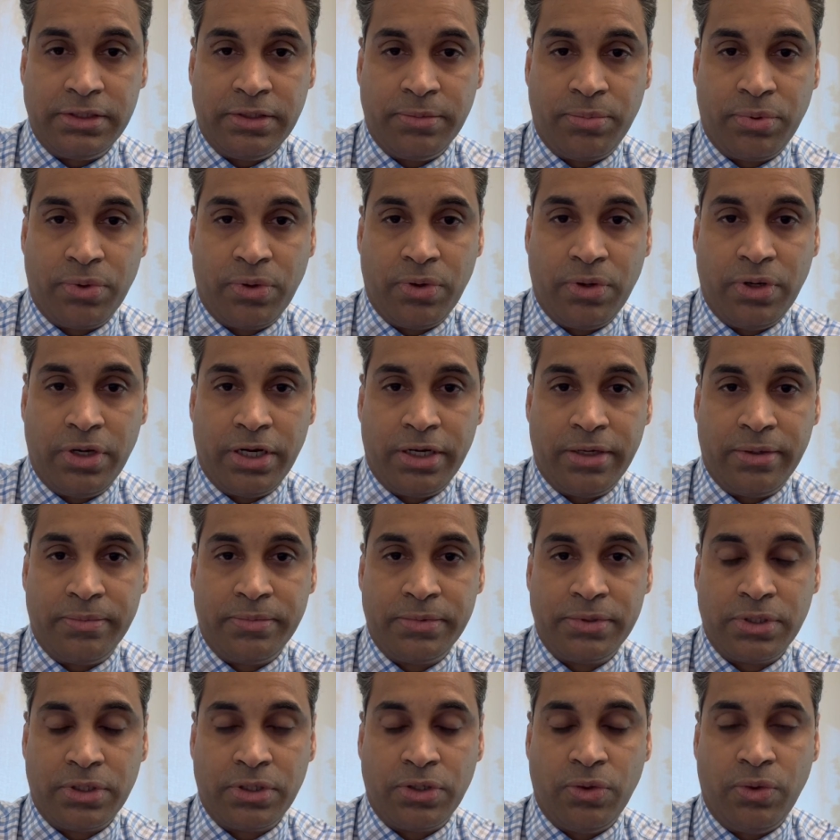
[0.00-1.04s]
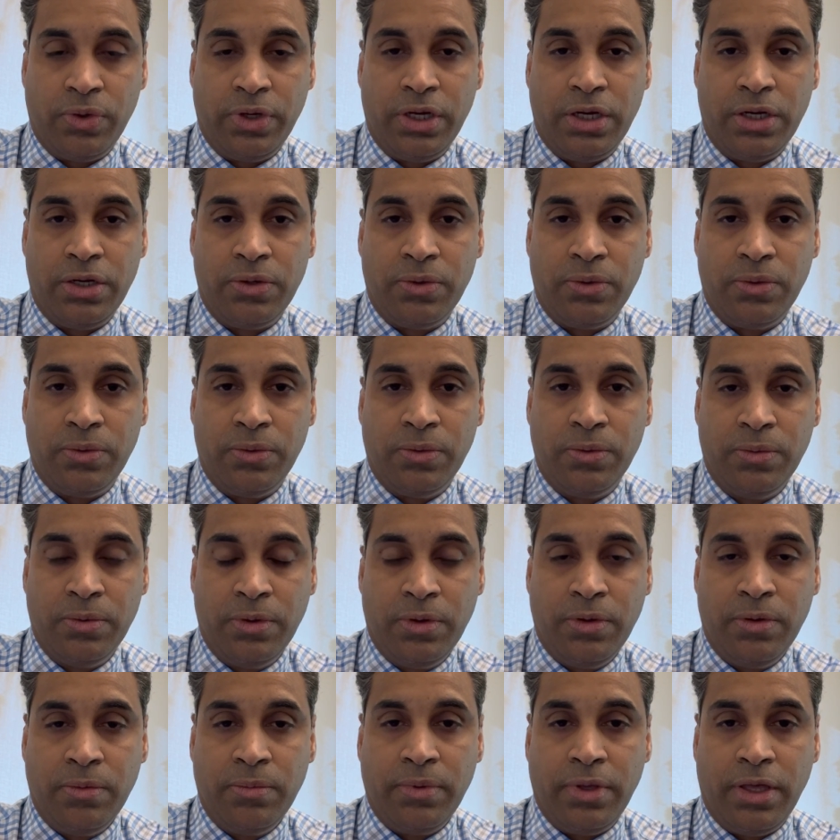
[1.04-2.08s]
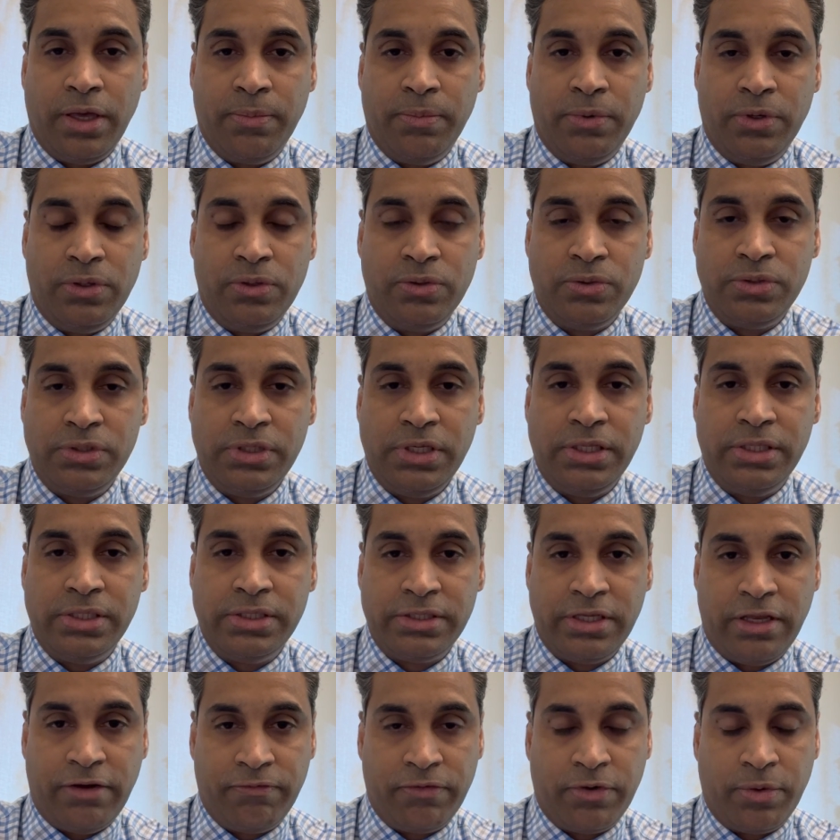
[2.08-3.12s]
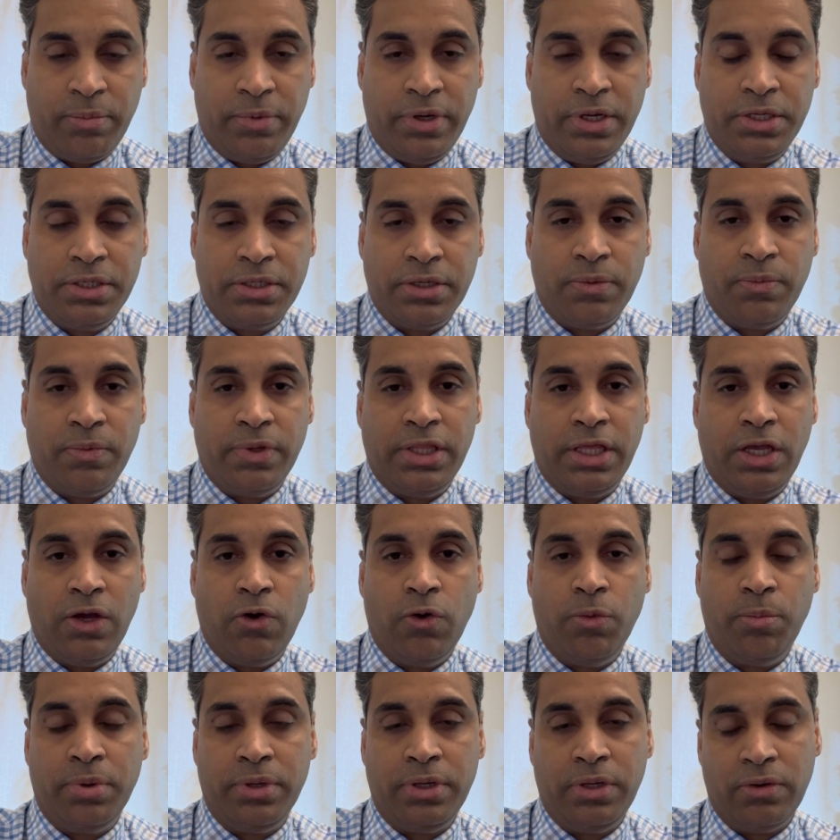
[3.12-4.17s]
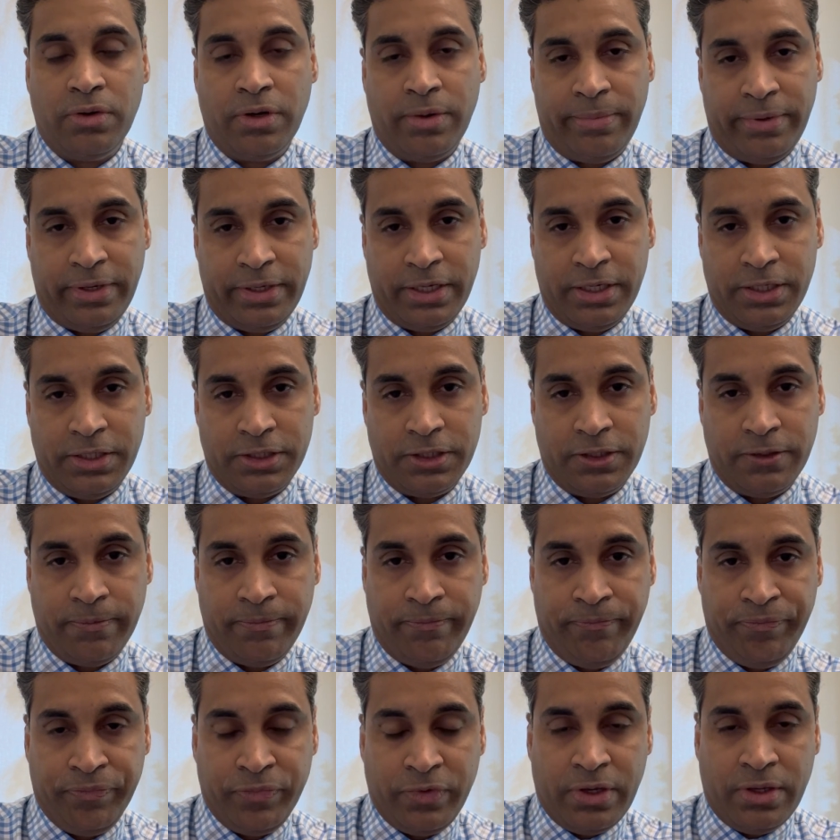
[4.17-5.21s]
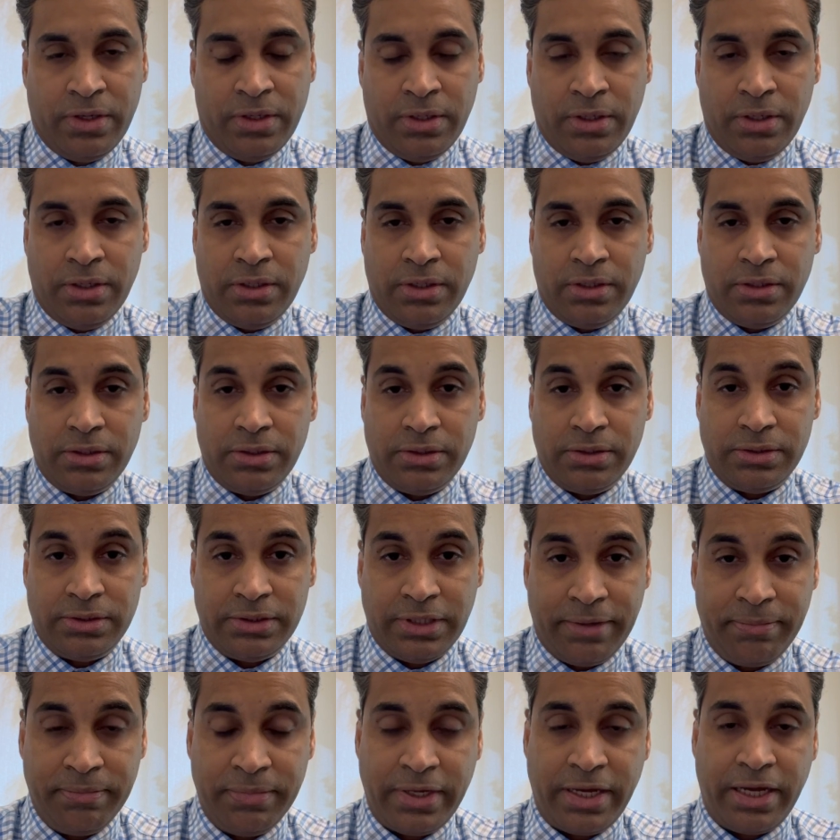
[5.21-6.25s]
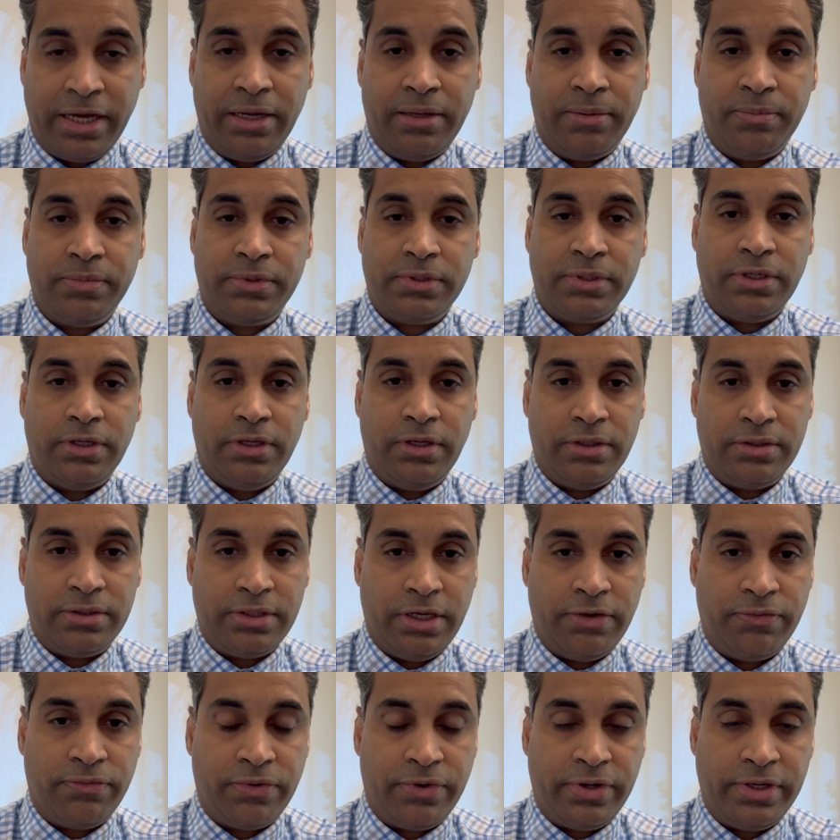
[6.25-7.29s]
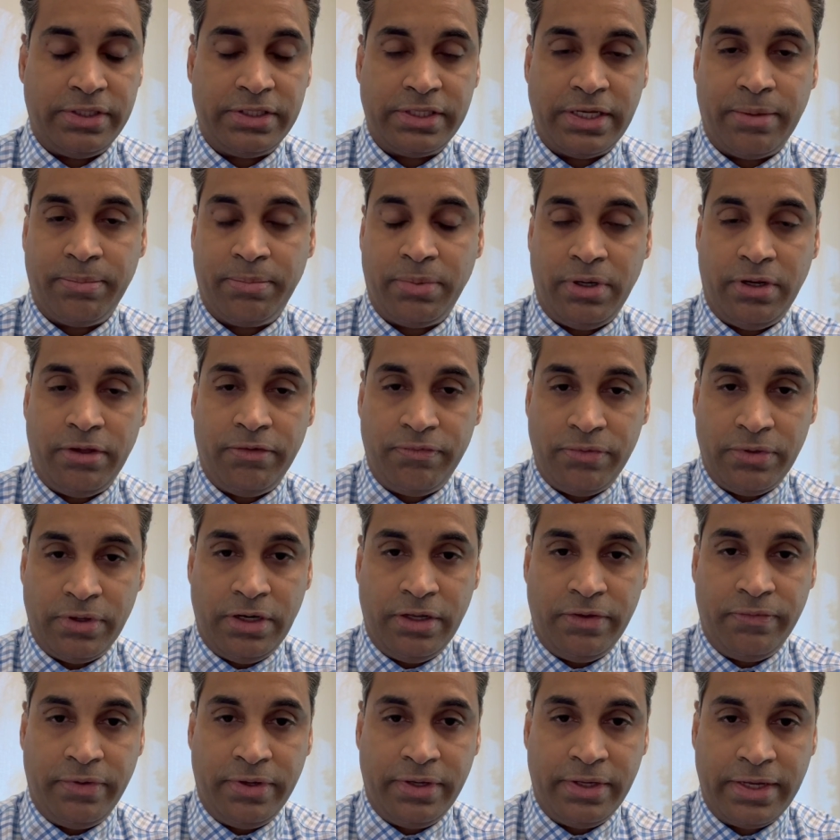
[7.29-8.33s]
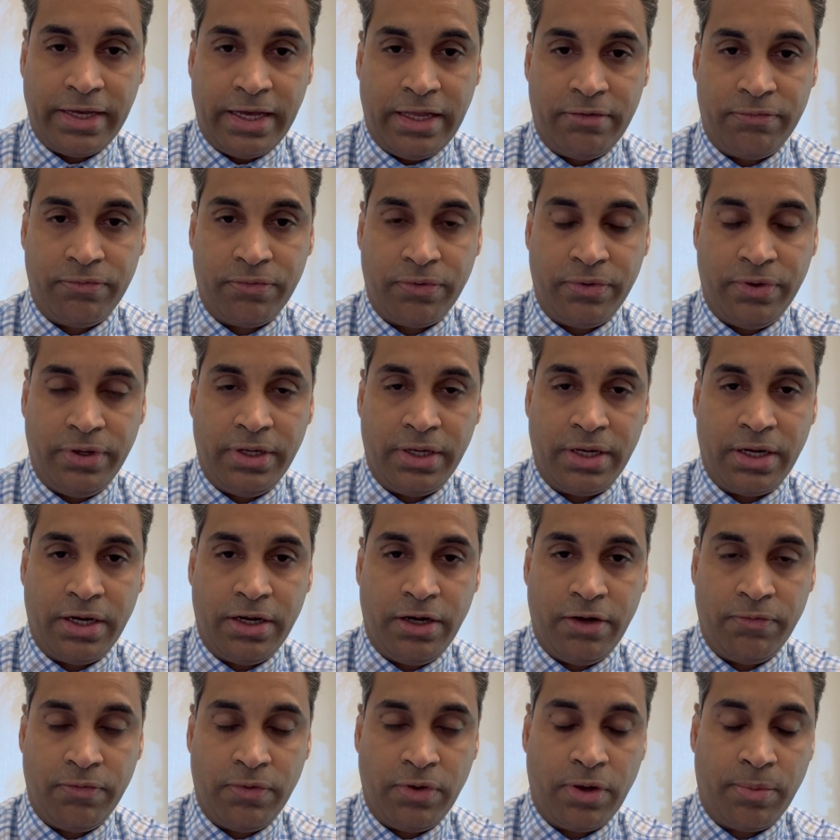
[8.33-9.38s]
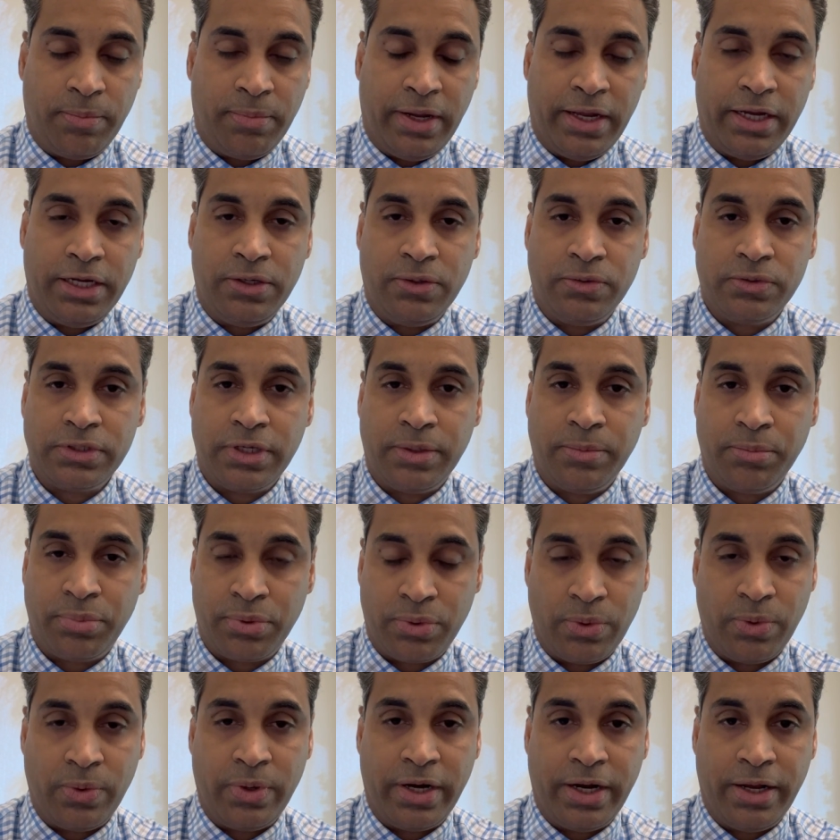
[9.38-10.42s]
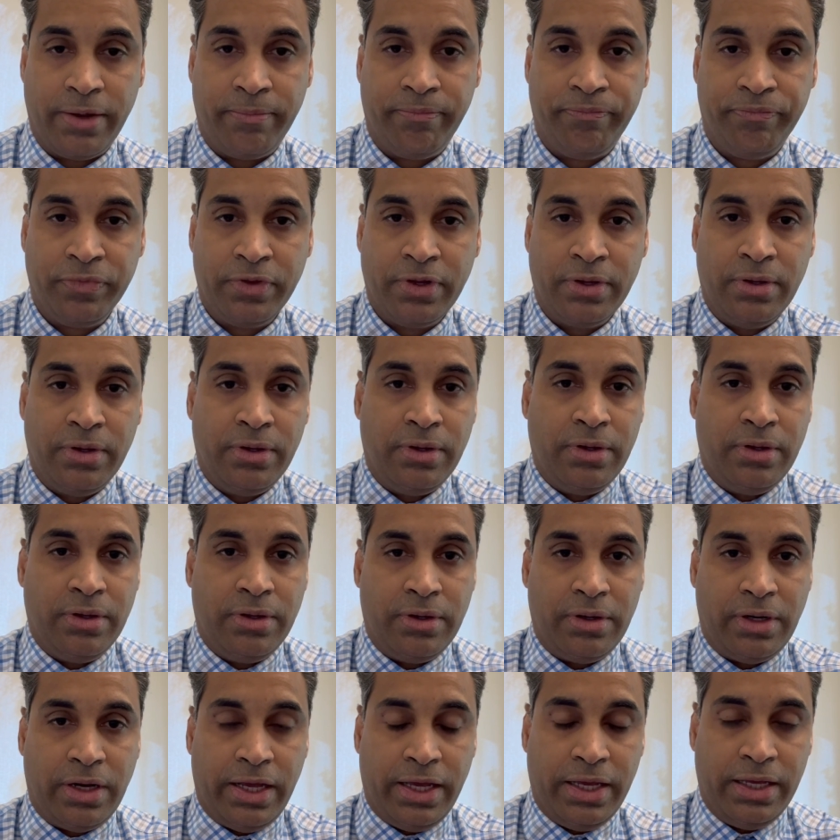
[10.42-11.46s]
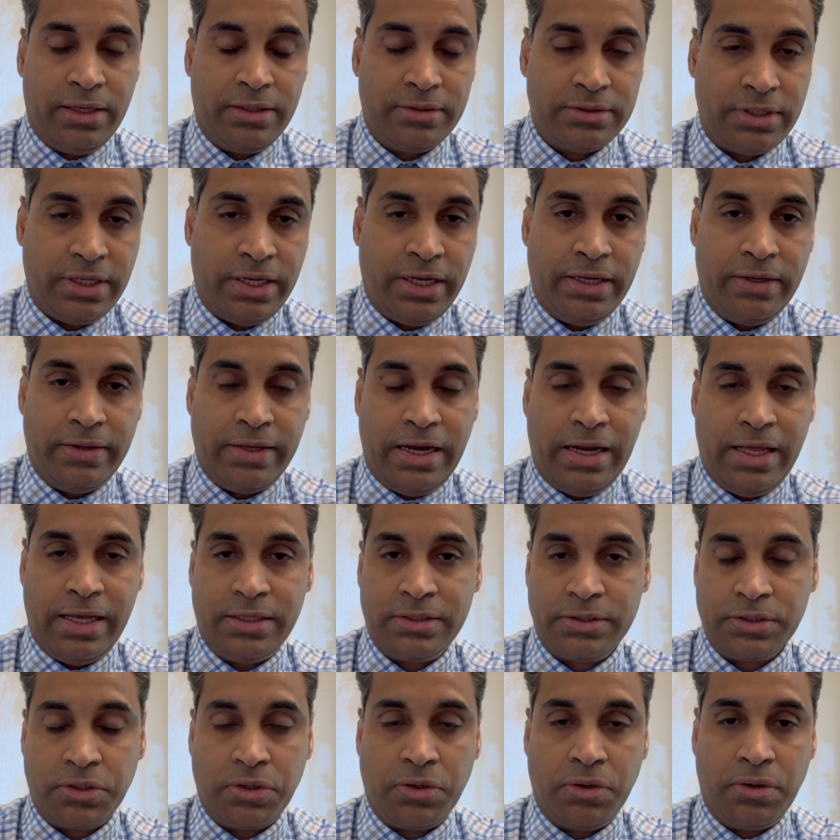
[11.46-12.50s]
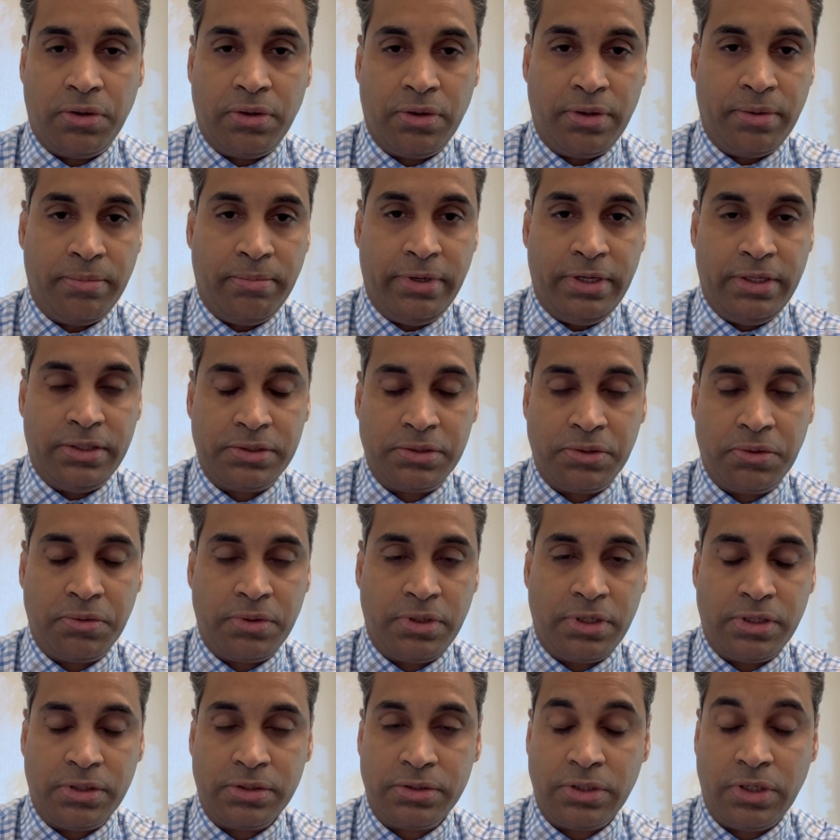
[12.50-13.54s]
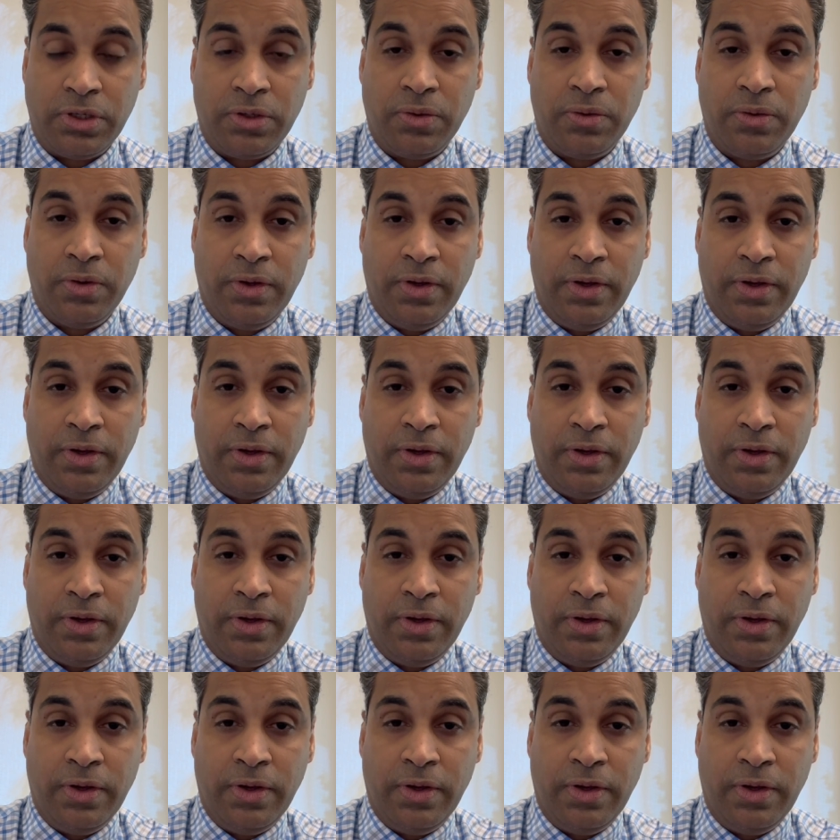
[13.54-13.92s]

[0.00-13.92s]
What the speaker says: the programs are going to be able to see this information when they open your application. Sometimes, say for example, if you live in California and if you apply to some program like say in Alaska or Minnesota, so